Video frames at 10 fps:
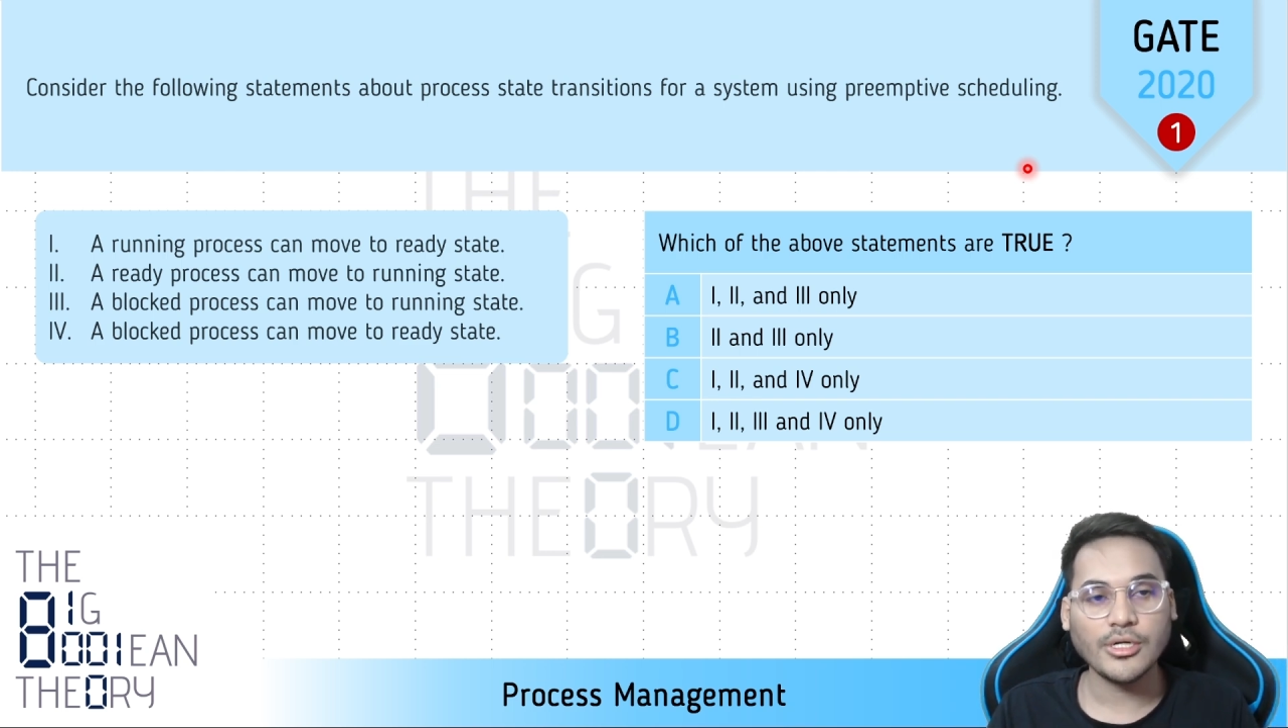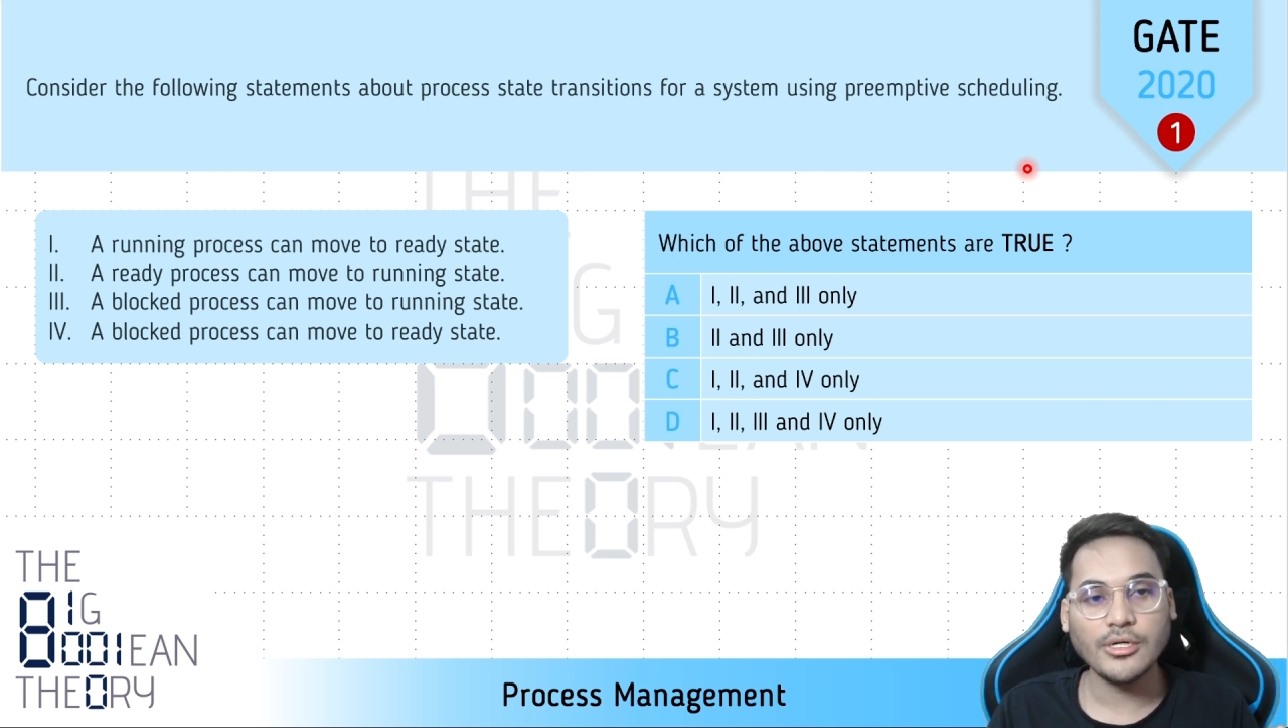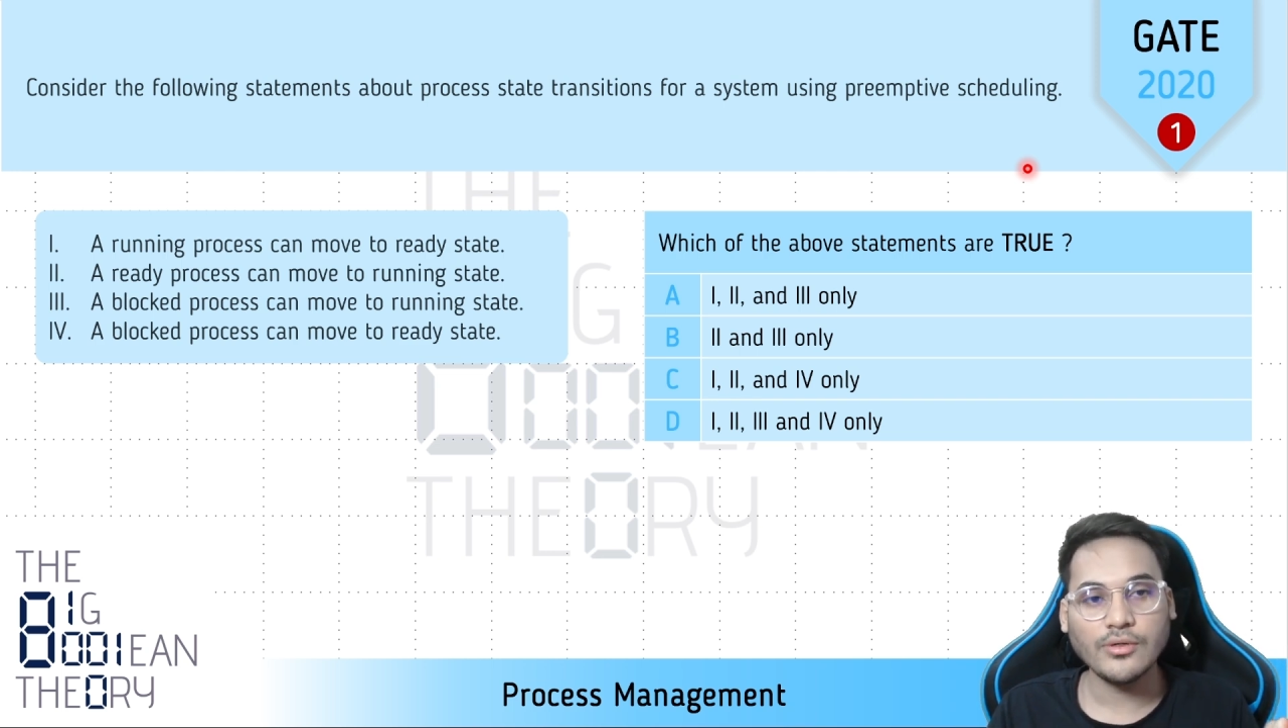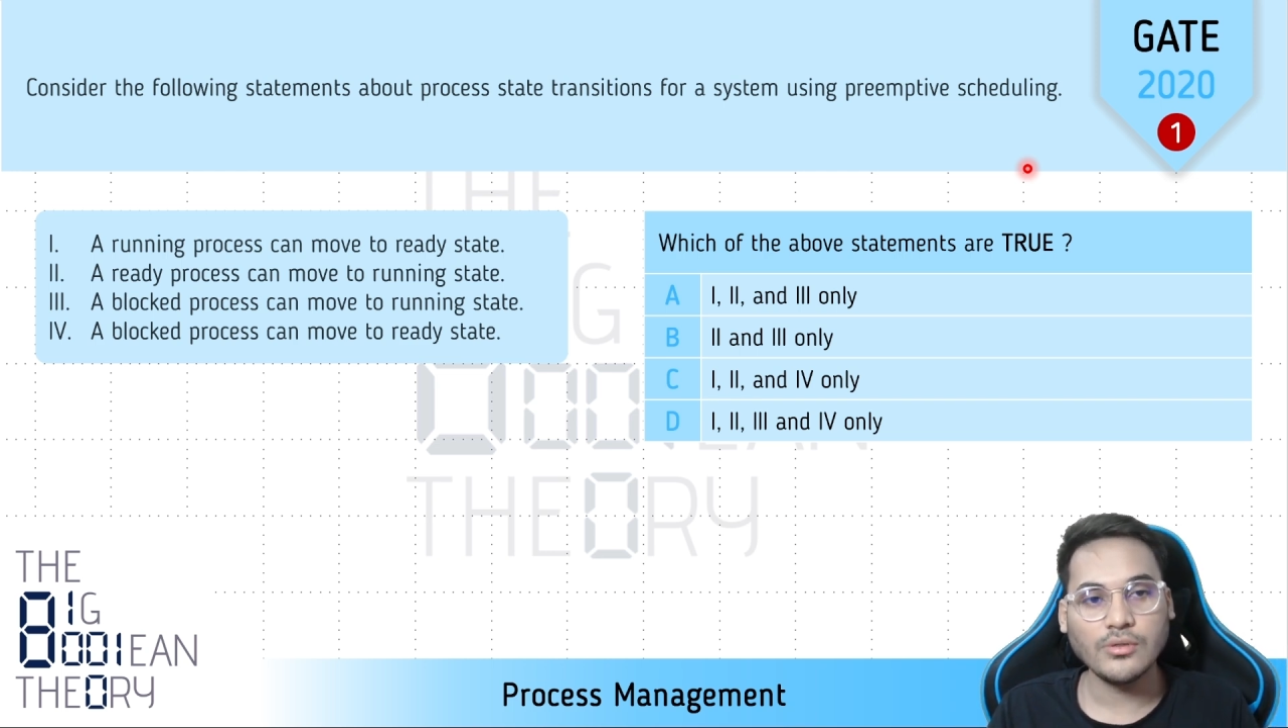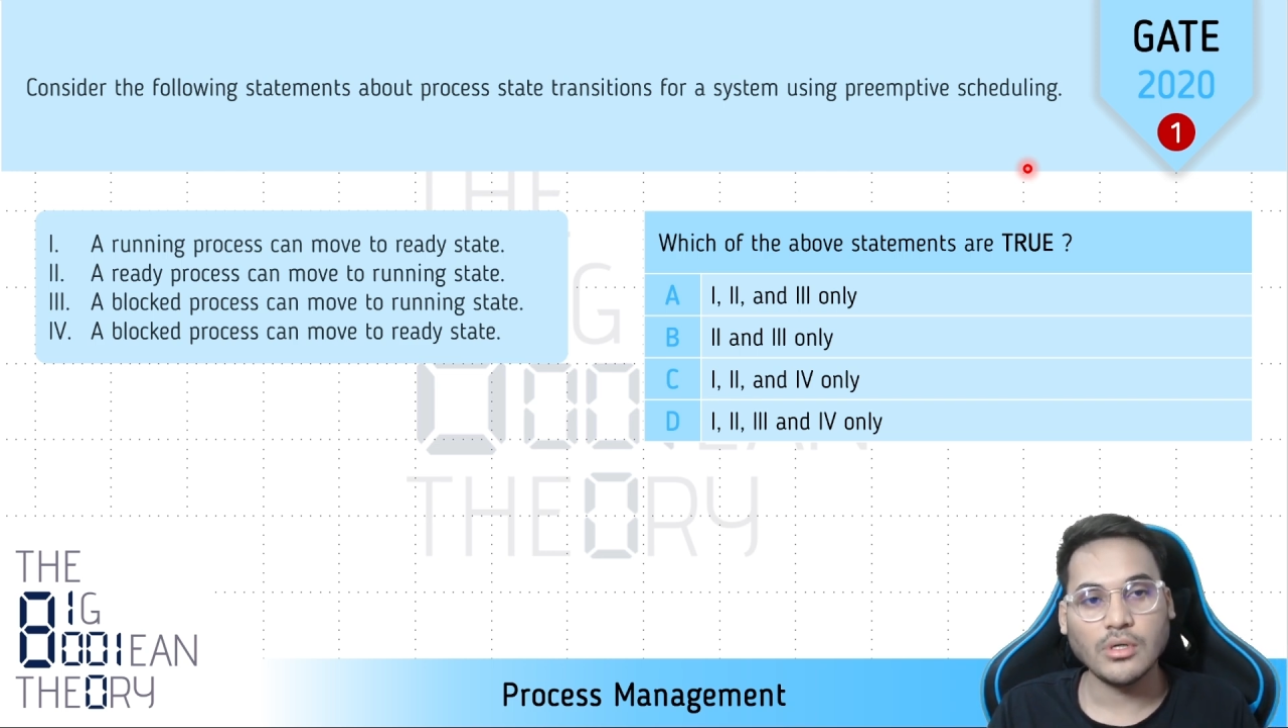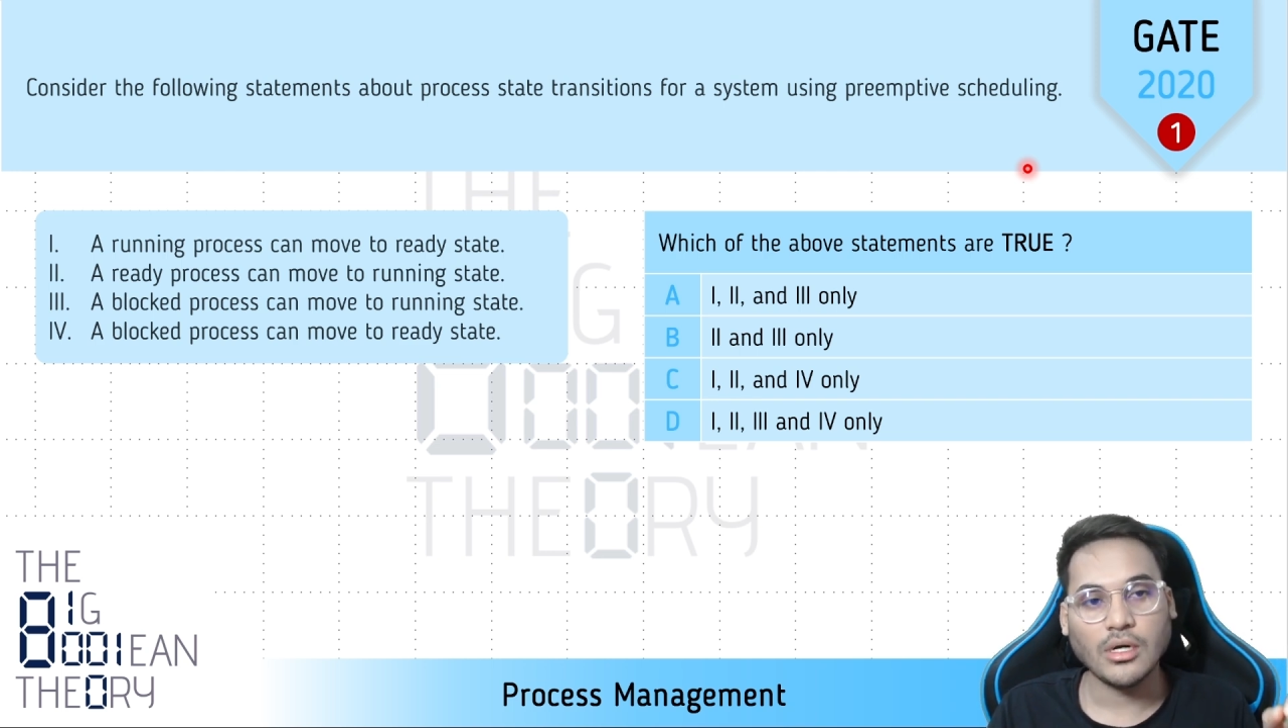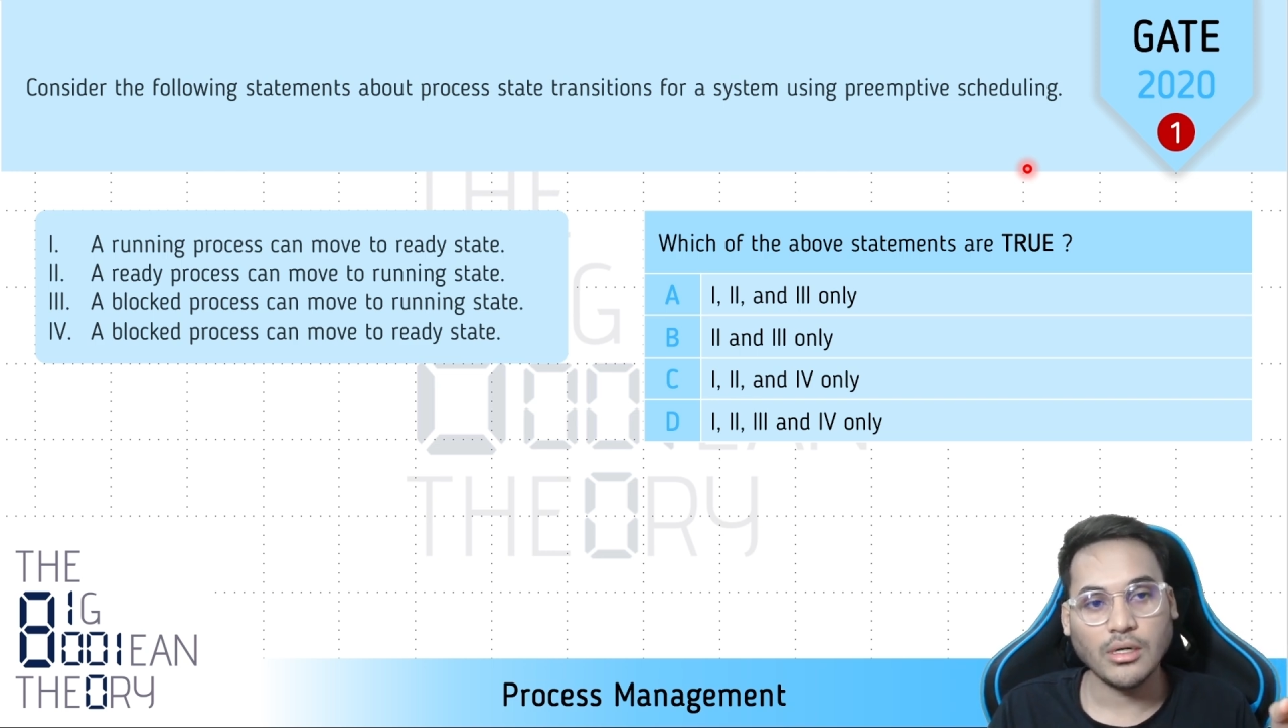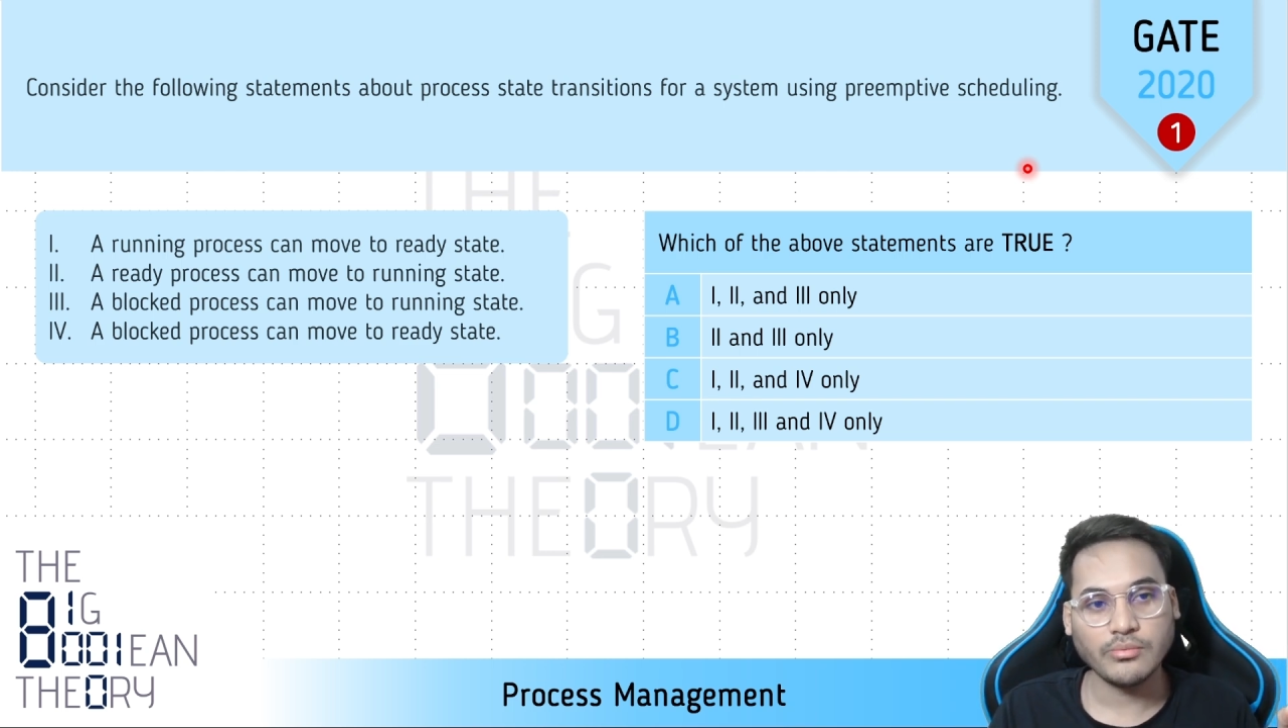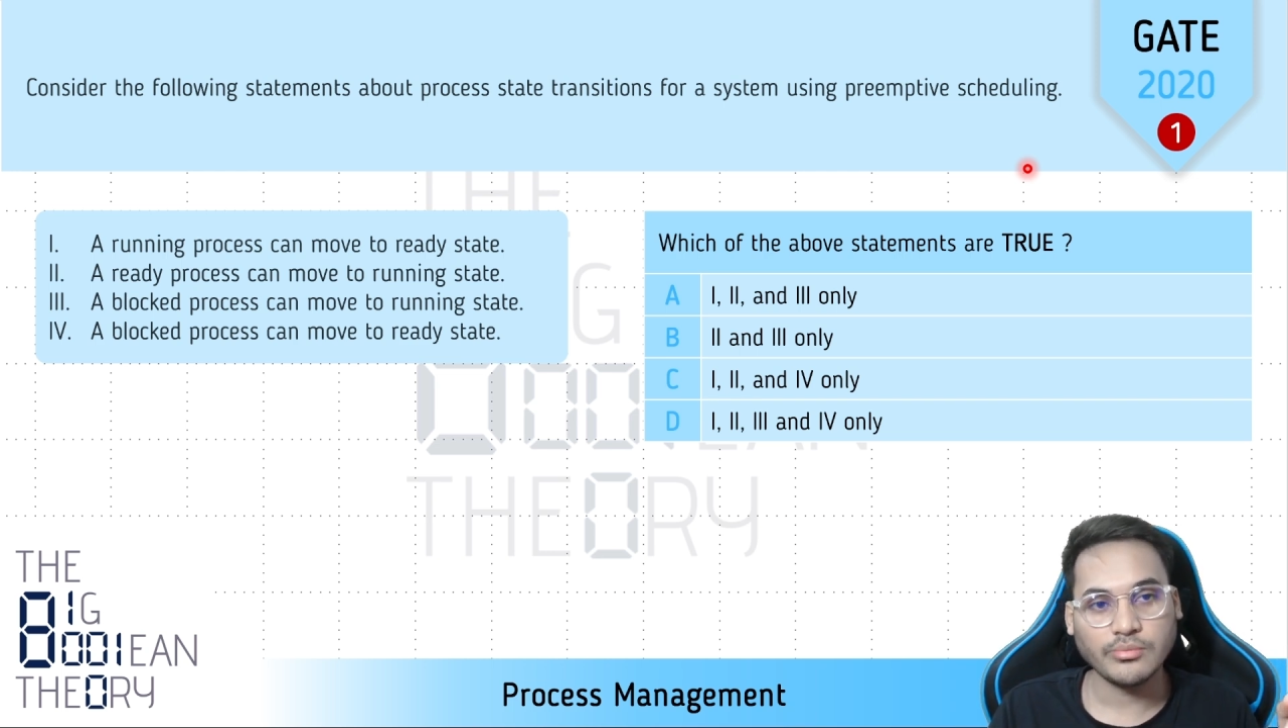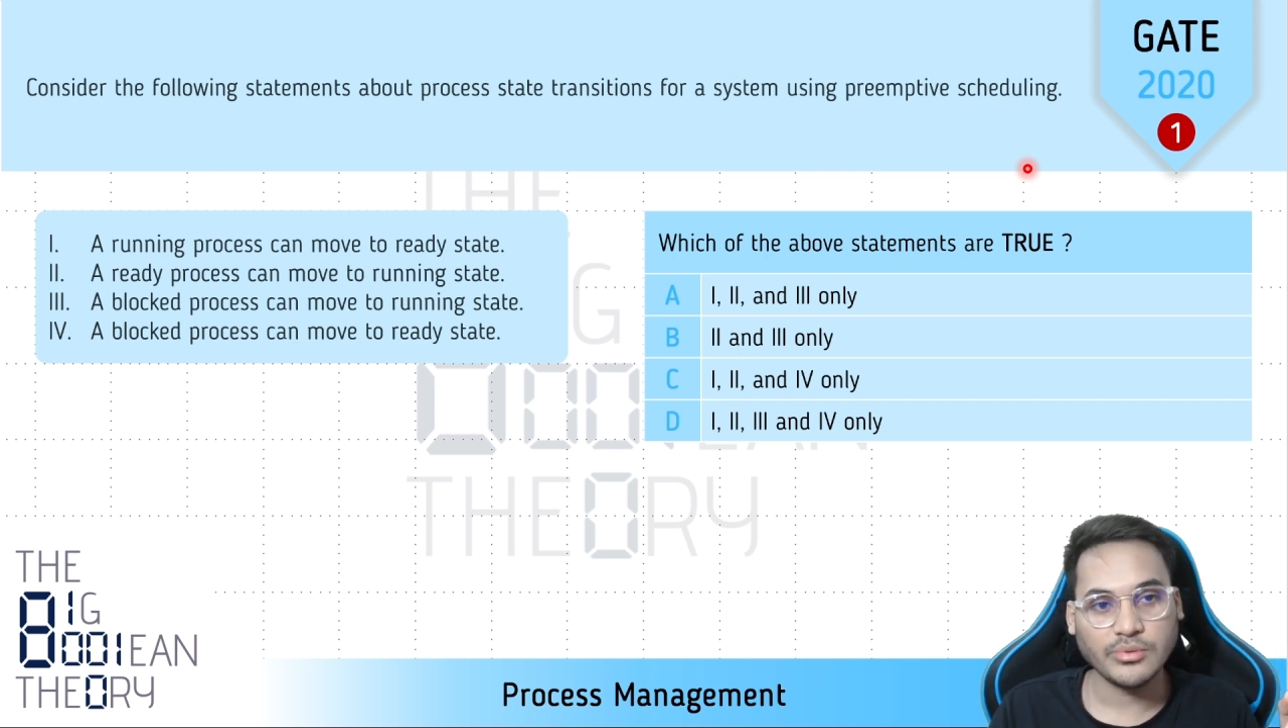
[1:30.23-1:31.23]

to